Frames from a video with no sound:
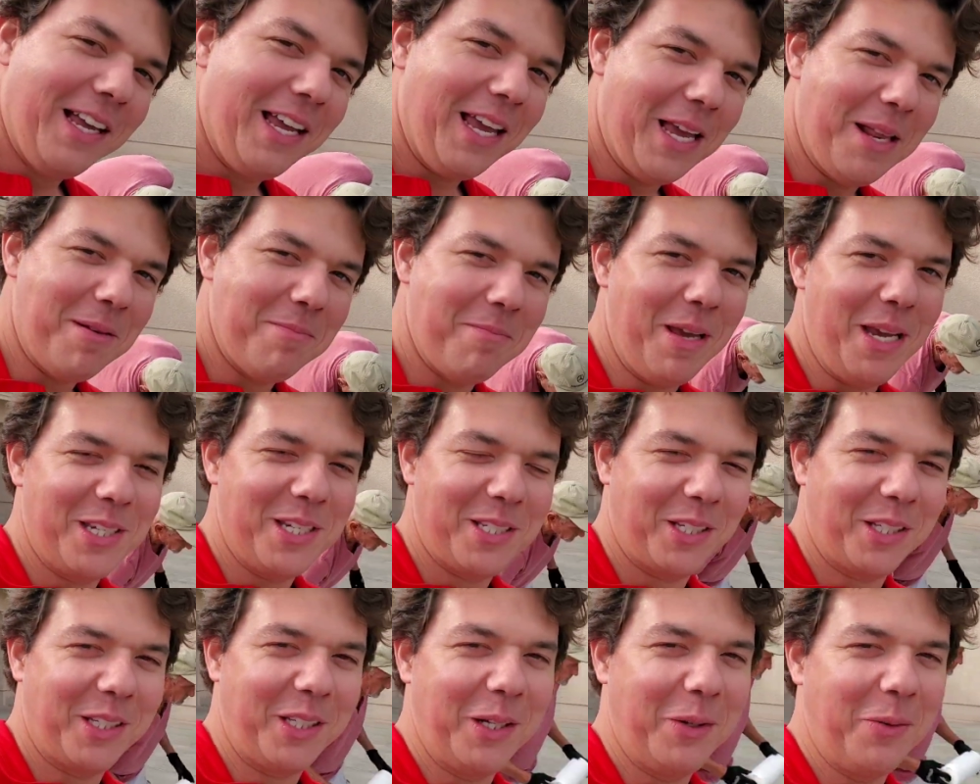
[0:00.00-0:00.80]
And
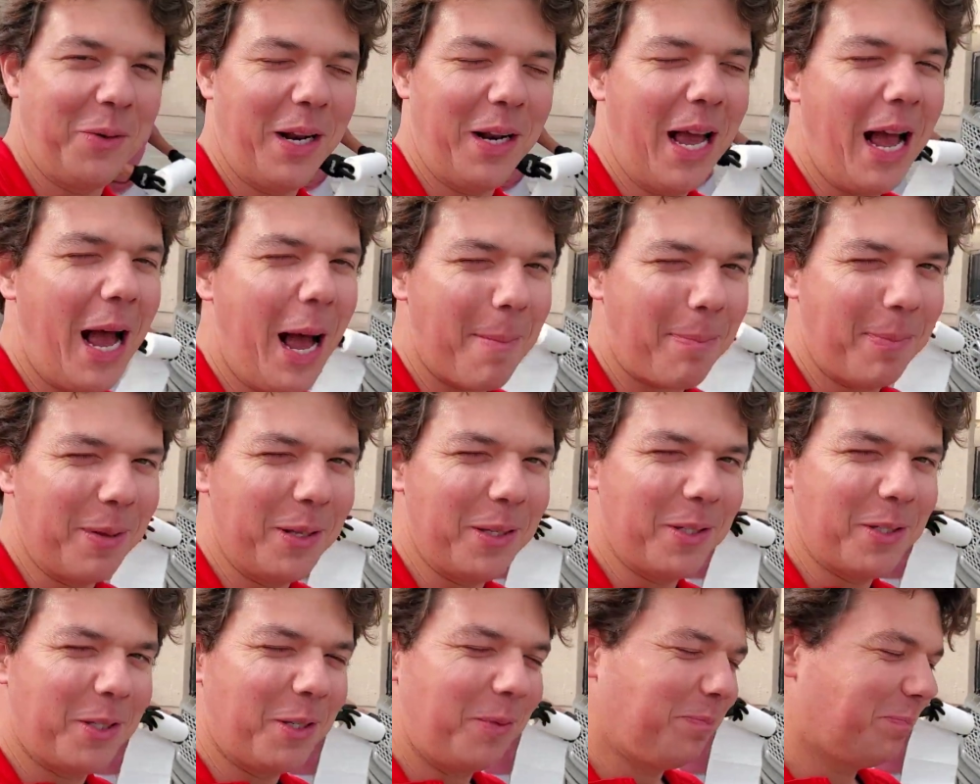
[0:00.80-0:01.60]
basically what
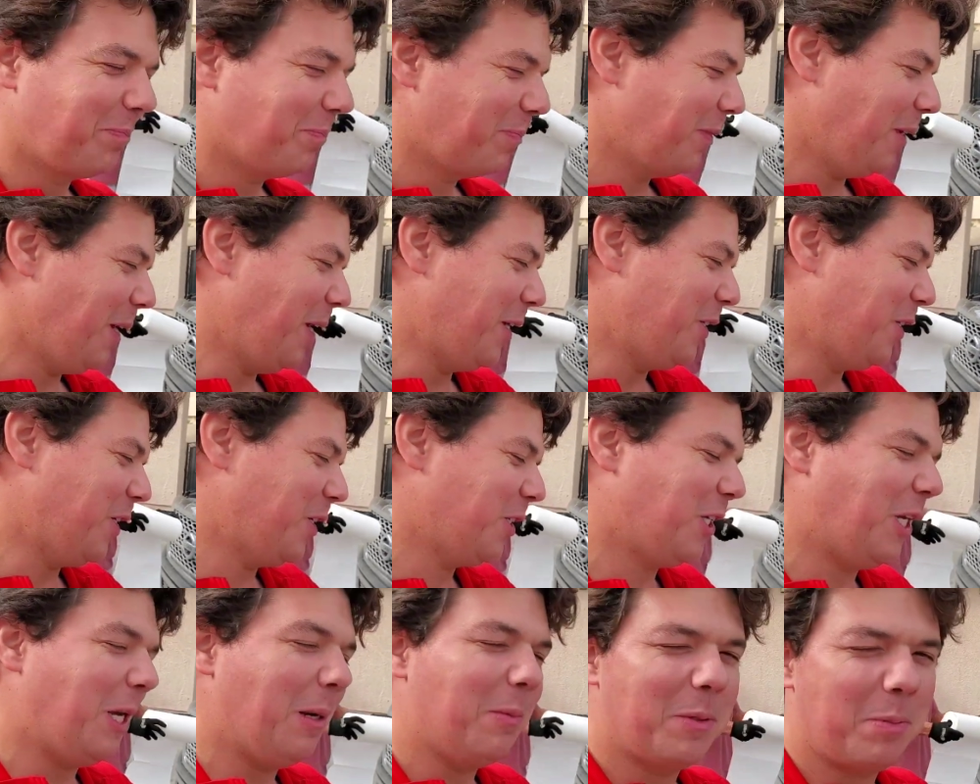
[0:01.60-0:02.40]
happens, it
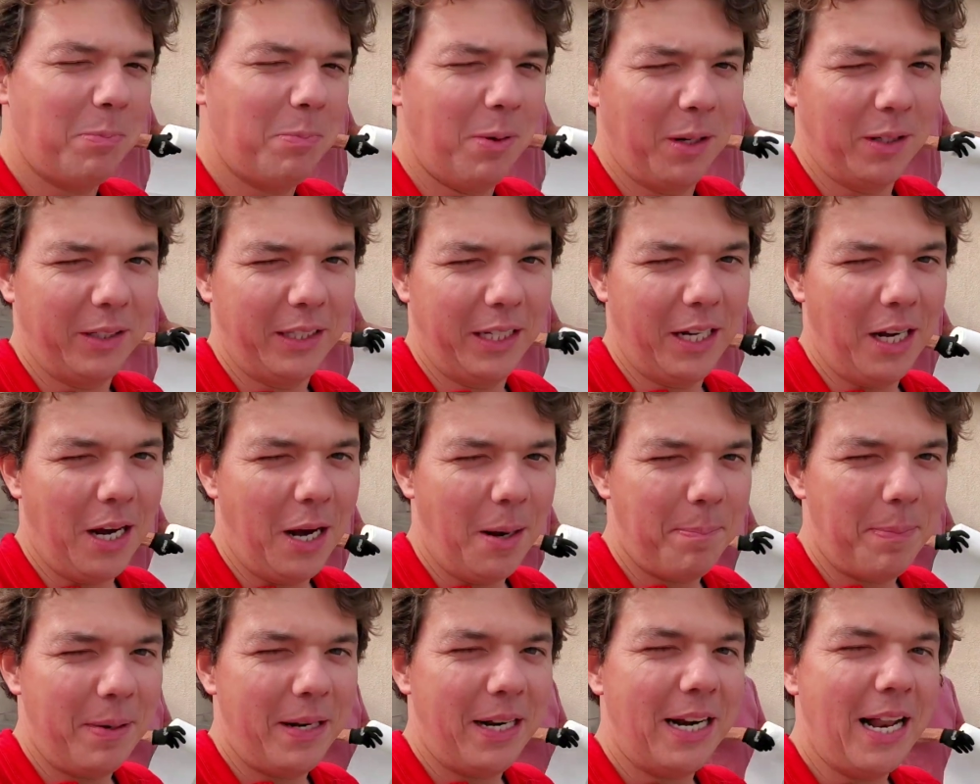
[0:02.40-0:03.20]
just keeps building
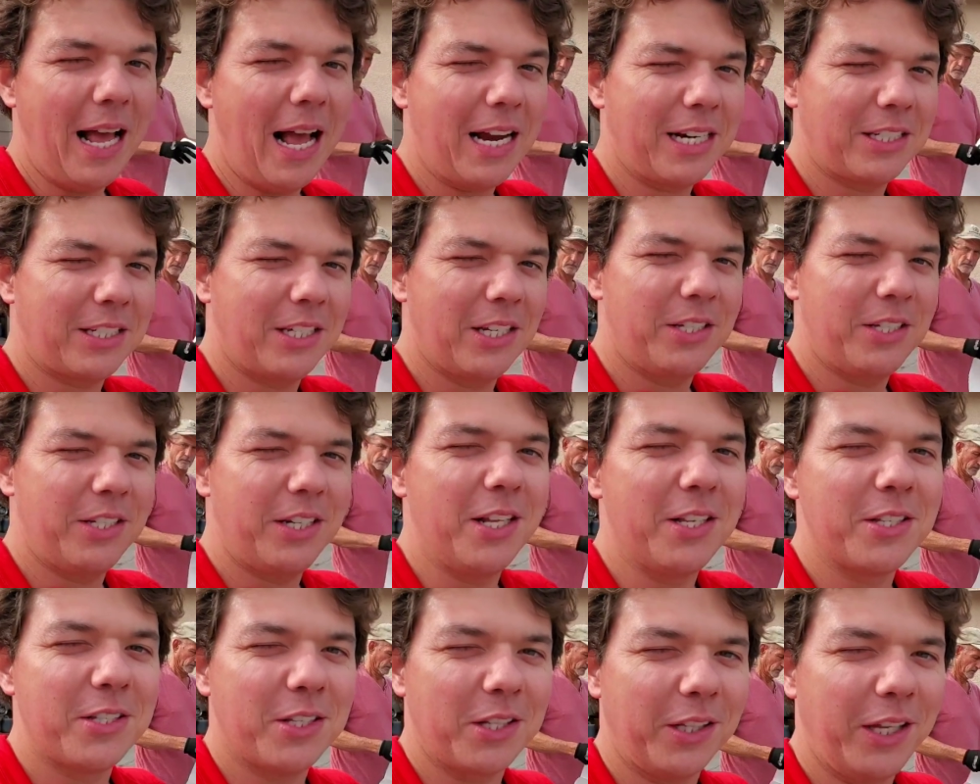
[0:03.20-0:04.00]
up and it acts as an
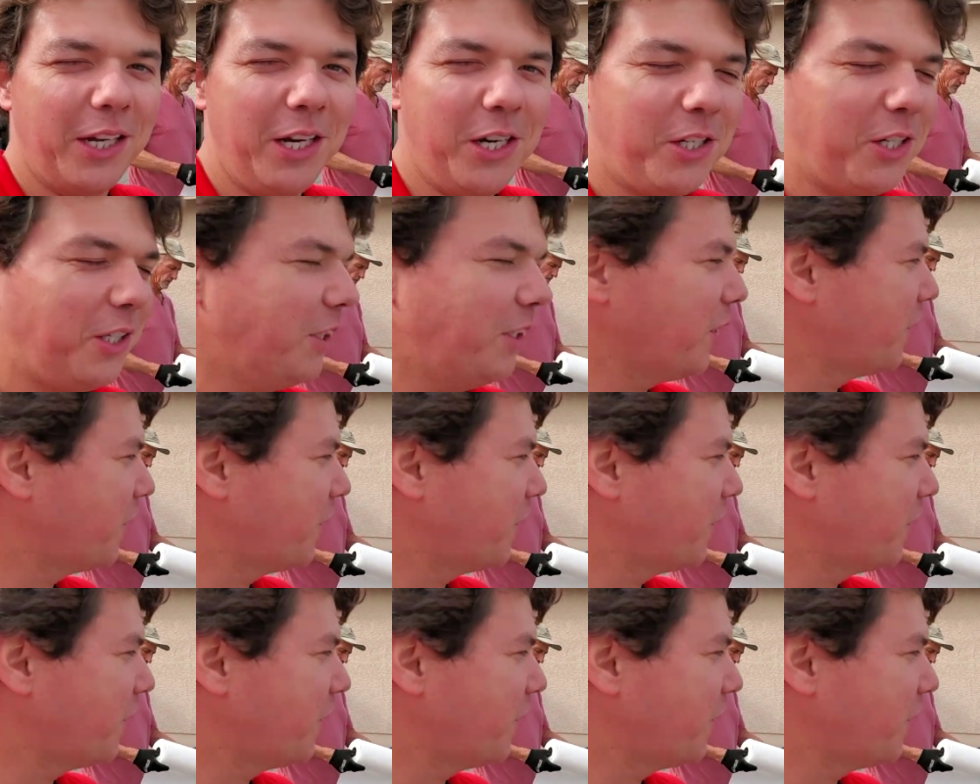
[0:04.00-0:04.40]
insulation.